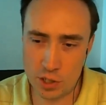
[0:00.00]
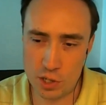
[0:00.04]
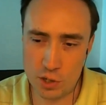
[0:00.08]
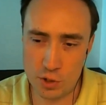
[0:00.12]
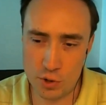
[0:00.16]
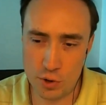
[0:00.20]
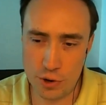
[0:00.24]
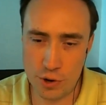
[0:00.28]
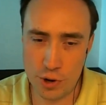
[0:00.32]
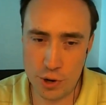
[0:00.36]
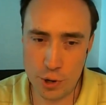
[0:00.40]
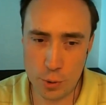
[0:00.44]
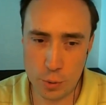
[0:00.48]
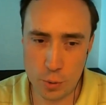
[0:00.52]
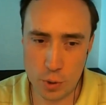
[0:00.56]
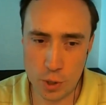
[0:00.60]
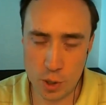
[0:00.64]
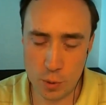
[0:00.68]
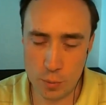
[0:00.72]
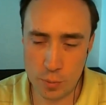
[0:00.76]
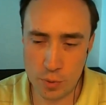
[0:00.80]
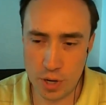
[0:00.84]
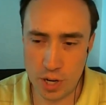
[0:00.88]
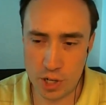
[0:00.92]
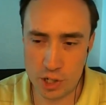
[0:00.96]
this
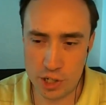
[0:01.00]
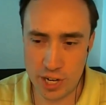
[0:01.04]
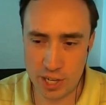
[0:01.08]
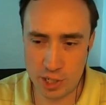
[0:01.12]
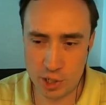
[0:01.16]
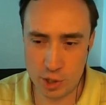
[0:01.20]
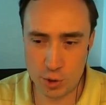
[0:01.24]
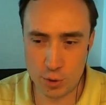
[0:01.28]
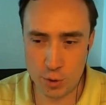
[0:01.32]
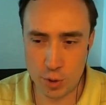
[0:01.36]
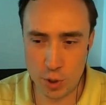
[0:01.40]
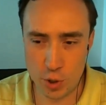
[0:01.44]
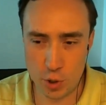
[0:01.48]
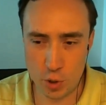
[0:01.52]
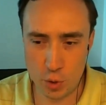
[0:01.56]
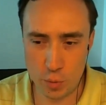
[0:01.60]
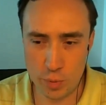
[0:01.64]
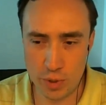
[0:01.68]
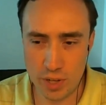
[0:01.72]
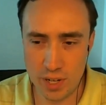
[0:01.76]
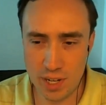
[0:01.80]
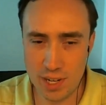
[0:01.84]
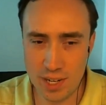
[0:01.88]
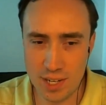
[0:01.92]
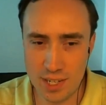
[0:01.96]
newer Project Strobe
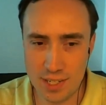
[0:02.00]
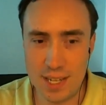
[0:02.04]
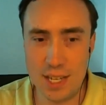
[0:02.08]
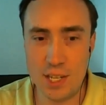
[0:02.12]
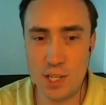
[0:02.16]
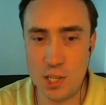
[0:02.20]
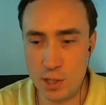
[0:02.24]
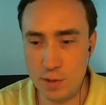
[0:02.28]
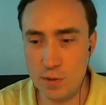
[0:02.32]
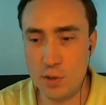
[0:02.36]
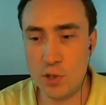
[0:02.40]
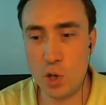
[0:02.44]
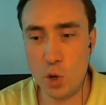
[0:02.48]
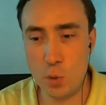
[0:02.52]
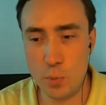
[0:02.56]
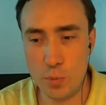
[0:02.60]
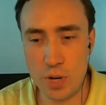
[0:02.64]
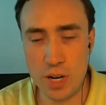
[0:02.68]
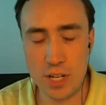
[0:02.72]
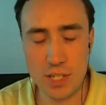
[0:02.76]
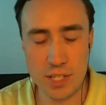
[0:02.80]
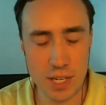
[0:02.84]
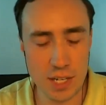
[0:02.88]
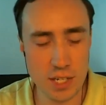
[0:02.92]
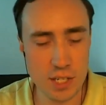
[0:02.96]
sensitive scope
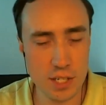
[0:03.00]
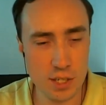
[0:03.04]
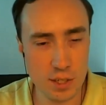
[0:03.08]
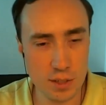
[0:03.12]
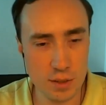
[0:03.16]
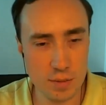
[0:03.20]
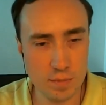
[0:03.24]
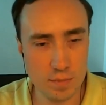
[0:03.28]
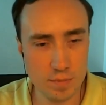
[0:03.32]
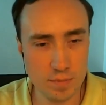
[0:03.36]
process.